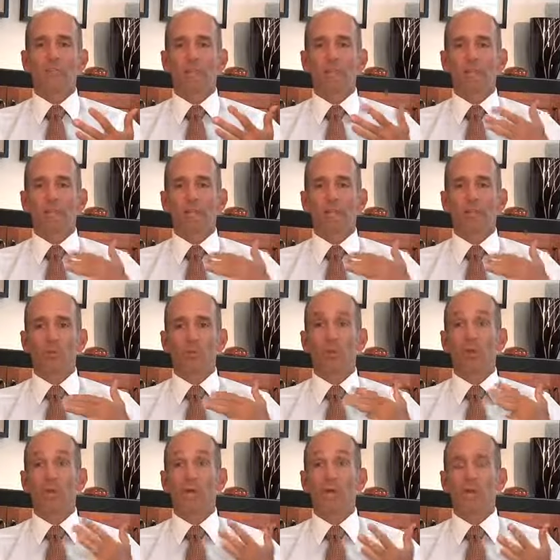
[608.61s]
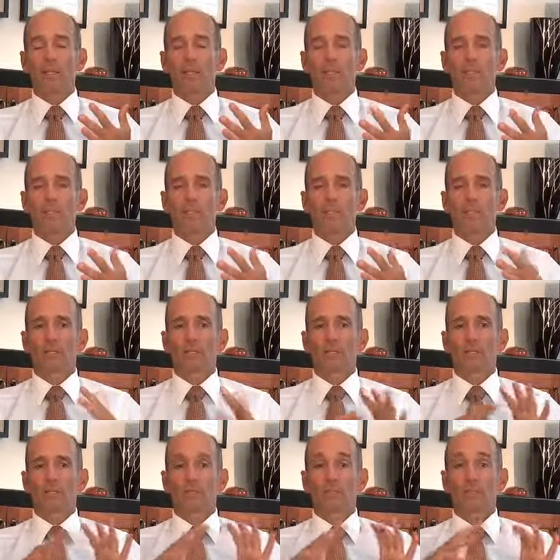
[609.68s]
of vitamin K2 on the planet is in
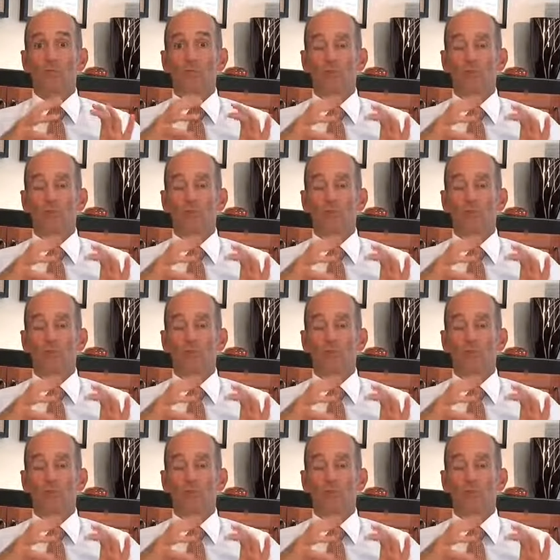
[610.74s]
this